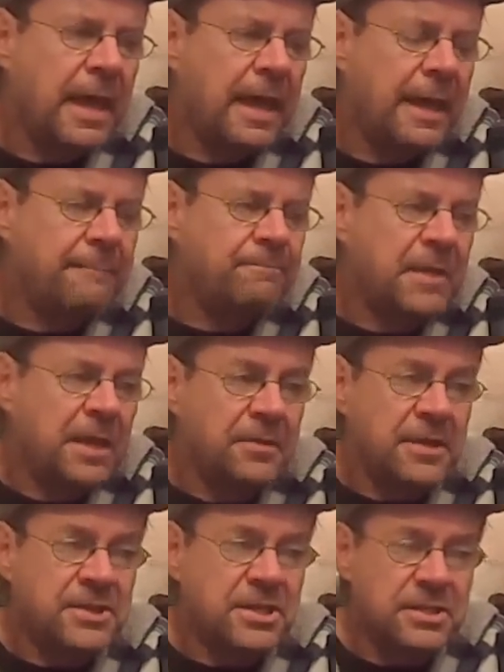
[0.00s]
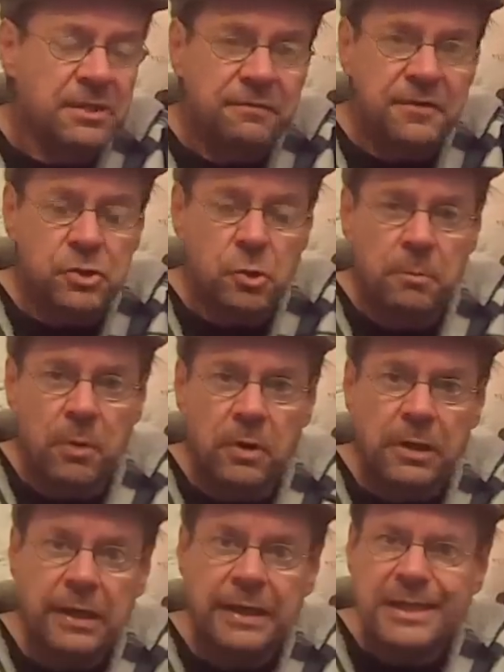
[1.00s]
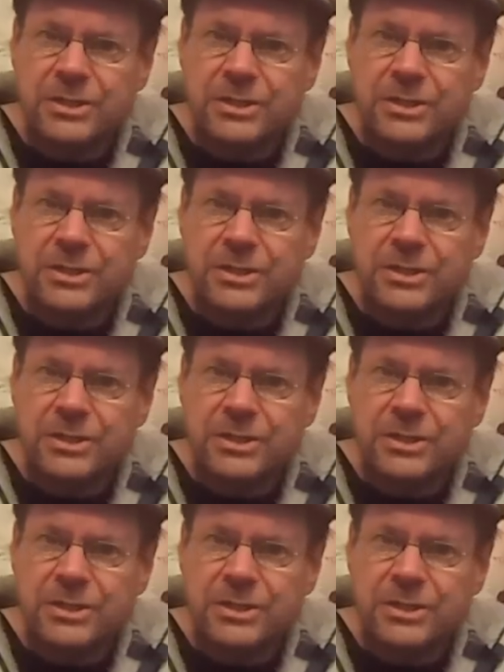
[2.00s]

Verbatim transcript: Um, this is an official bottling.